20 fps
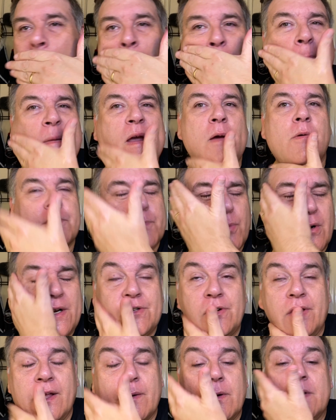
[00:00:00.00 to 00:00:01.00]
he was pretty
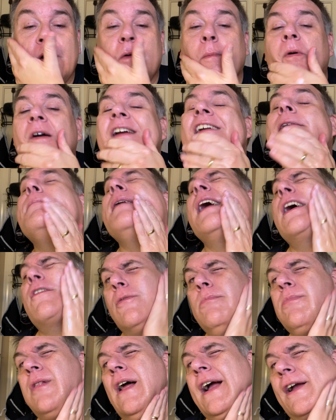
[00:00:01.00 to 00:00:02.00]
sure they were going to bring it back
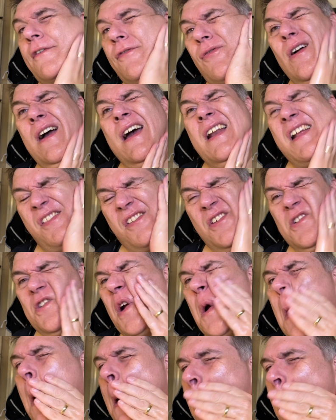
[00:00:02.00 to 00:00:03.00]
for Black Friday this year.